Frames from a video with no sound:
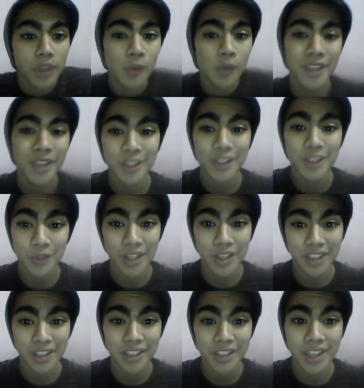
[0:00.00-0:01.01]
we can do
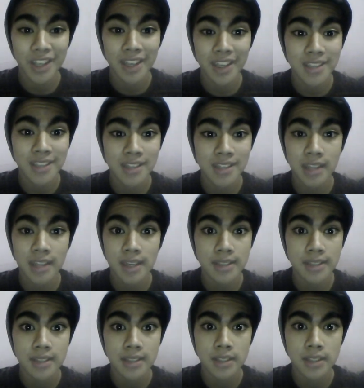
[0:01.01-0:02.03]
anything against that,
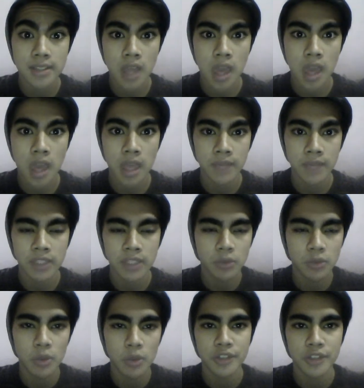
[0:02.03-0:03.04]
guys, uh, even if
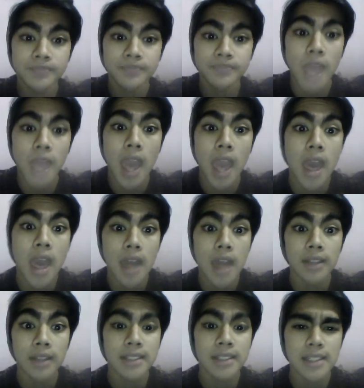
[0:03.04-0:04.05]
we want to.
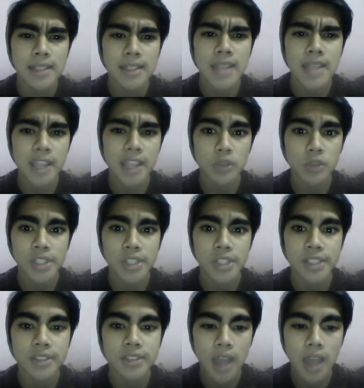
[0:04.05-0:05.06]
Next
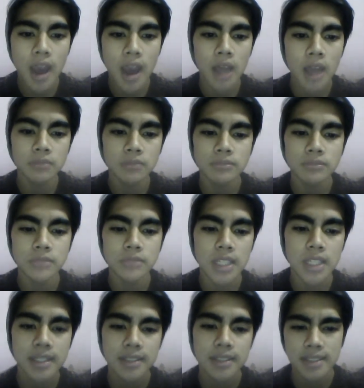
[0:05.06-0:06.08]
question. Um,
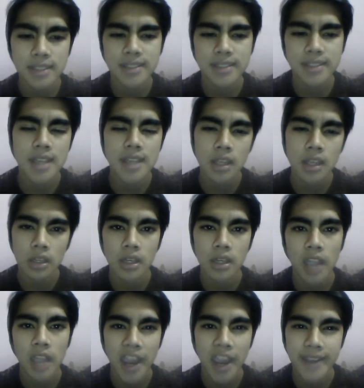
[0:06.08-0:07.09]
it is uh,
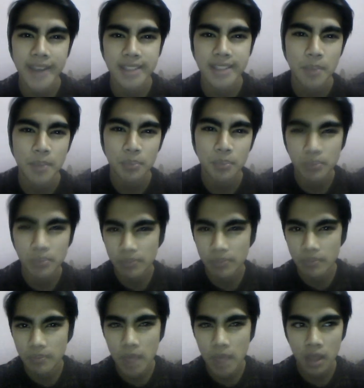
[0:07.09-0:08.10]
a,
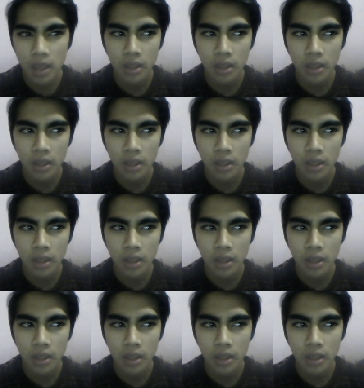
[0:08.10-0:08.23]
uh